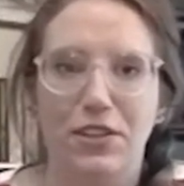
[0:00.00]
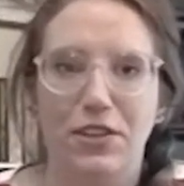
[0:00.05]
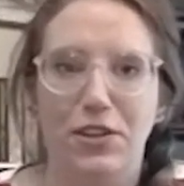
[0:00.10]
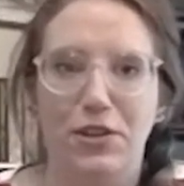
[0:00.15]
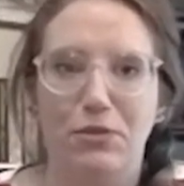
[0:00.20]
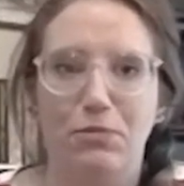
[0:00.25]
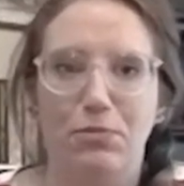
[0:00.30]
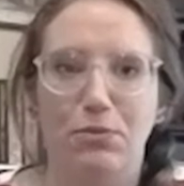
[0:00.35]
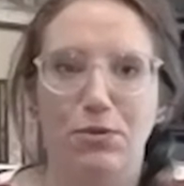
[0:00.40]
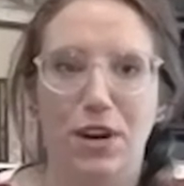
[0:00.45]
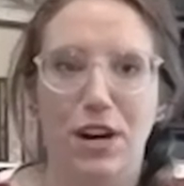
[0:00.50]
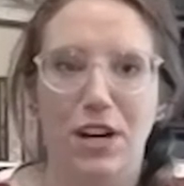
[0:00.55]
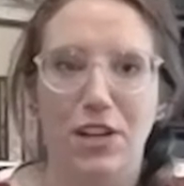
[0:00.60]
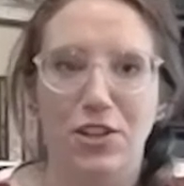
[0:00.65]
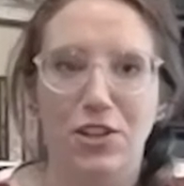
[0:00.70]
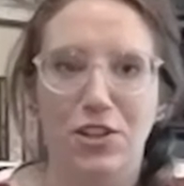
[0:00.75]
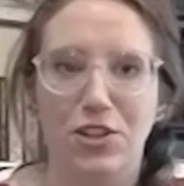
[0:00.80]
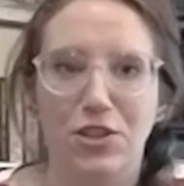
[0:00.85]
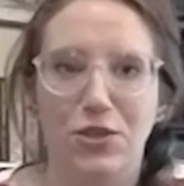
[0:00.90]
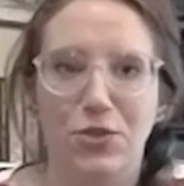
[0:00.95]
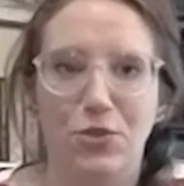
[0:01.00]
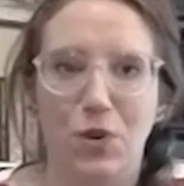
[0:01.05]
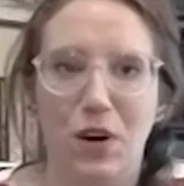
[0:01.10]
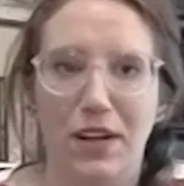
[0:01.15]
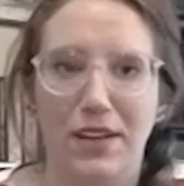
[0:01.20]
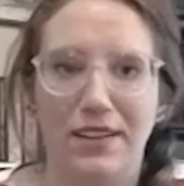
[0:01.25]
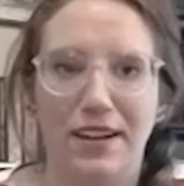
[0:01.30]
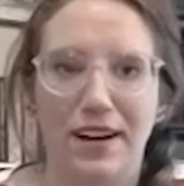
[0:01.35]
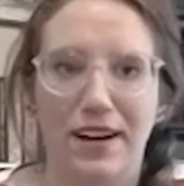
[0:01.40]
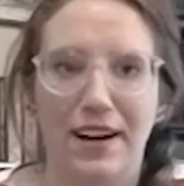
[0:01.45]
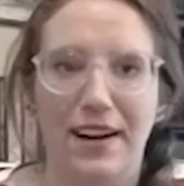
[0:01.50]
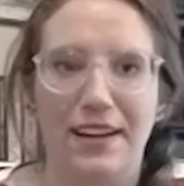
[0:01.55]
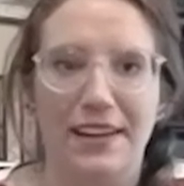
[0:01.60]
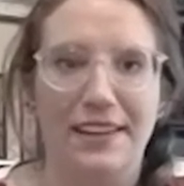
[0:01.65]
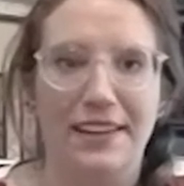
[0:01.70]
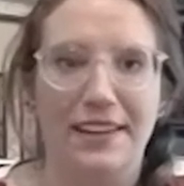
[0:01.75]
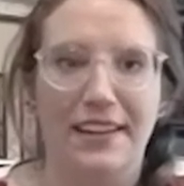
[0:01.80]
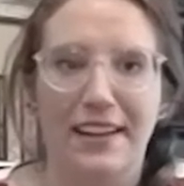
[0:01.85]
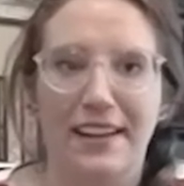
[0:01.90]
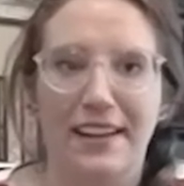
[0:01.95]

your brush and whatnot